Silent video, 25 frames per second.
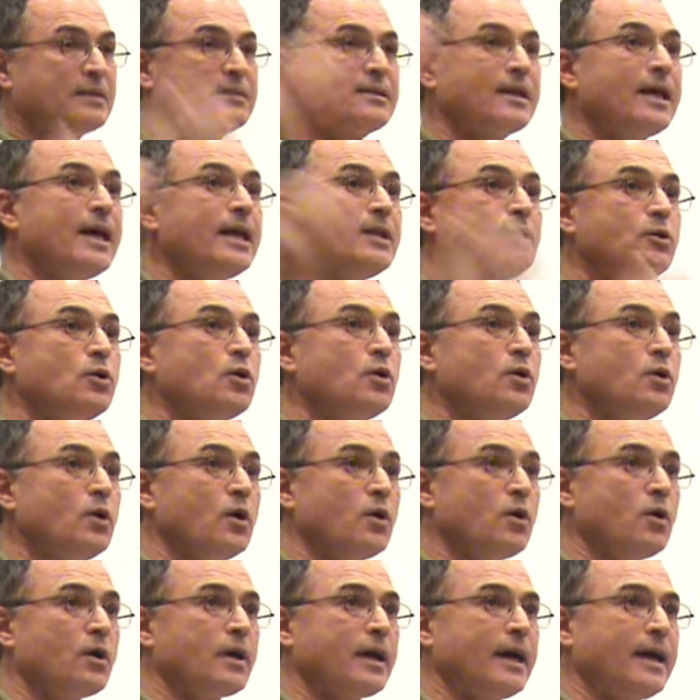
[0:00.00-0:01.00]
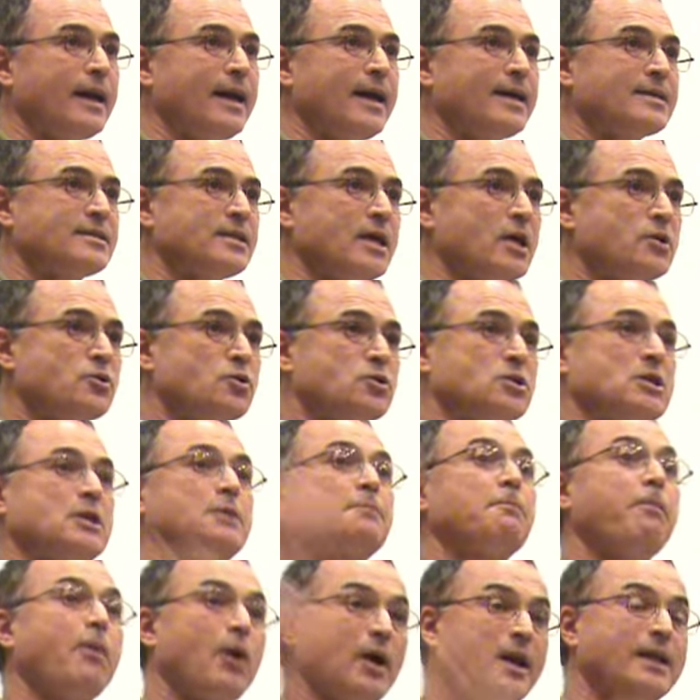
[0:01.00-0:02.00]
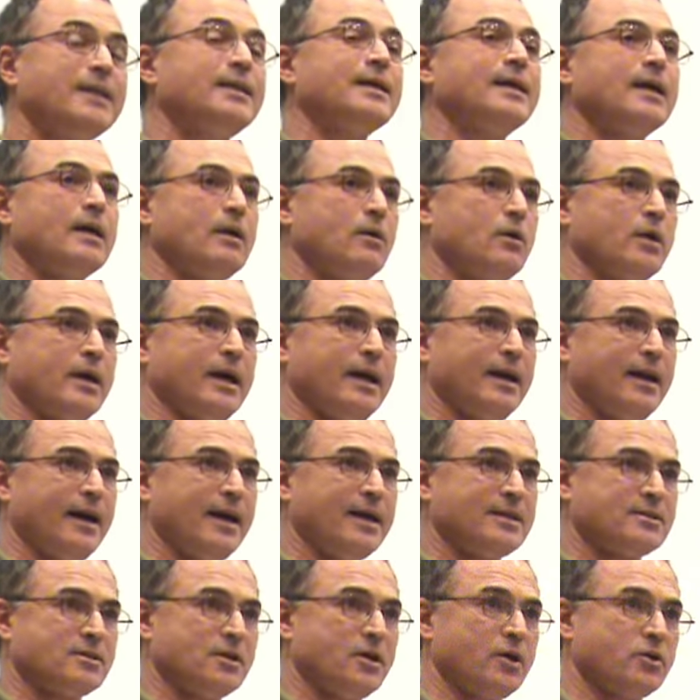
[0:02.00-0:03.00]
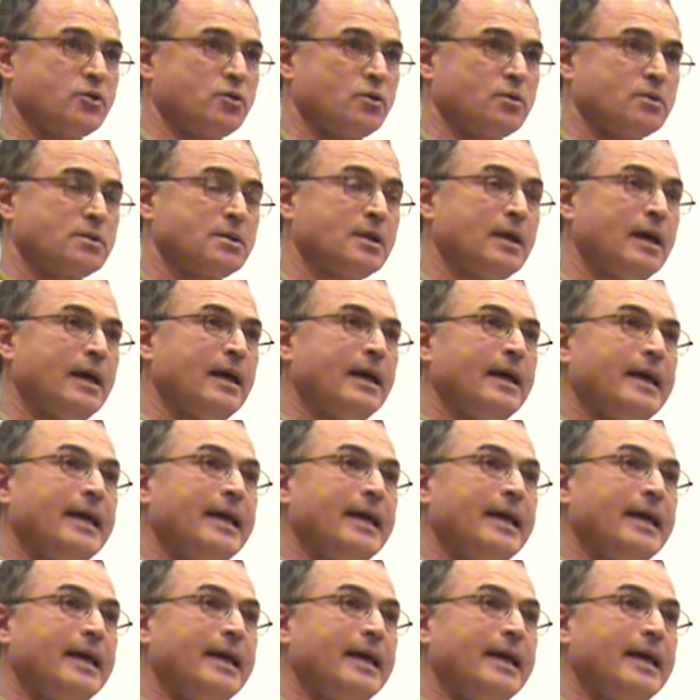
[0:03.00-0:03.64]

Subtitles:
trade union organizations and political organizations,